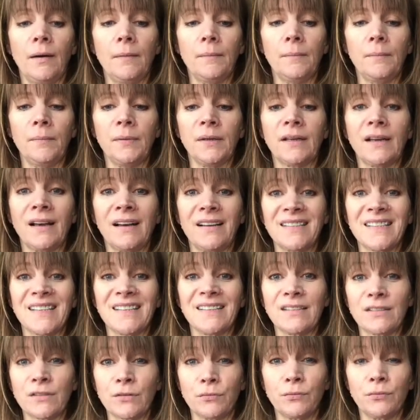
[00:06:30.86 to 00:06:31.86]
because
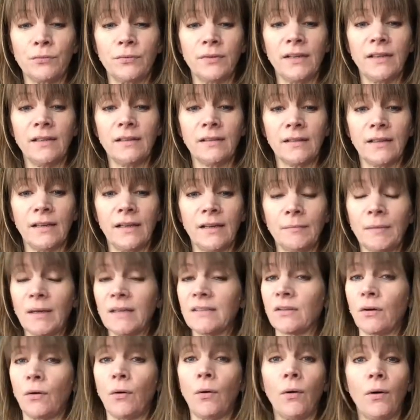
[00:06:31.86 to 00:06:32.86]
it's really, it
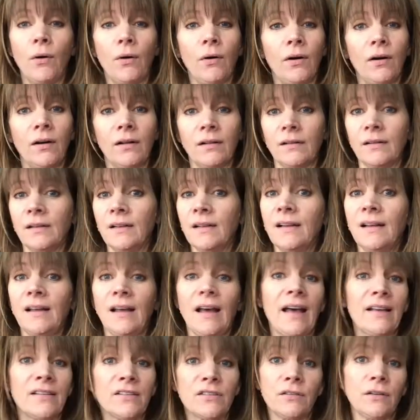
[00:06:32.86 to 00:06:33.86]
makes a whole,
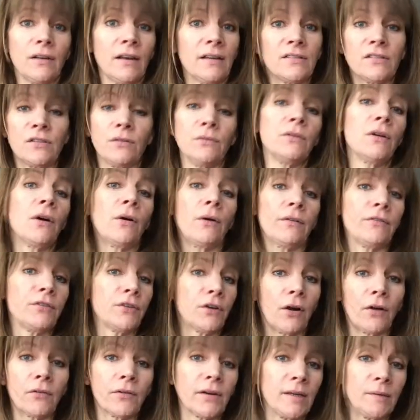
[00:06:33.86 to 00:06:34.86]
as you know, if
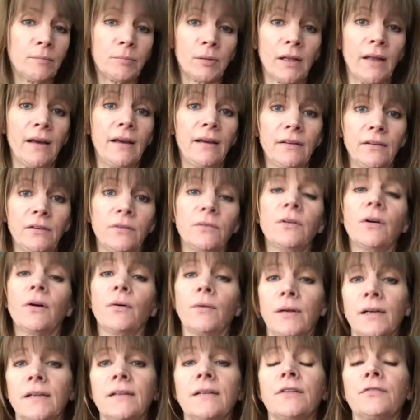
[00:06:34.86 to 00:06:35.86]
you're already playing, you know
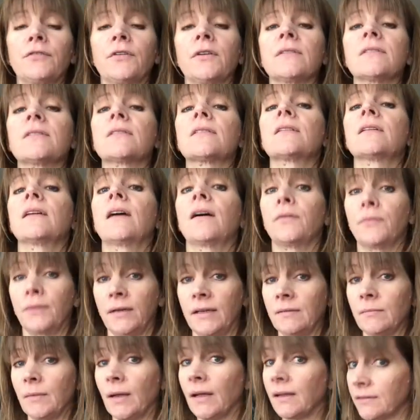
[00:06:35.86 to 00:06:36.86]
what a difference a
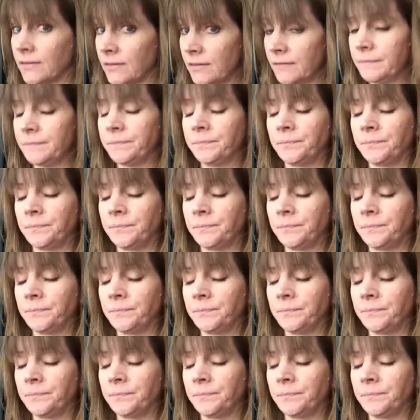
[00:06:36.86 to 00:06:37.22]
reed makes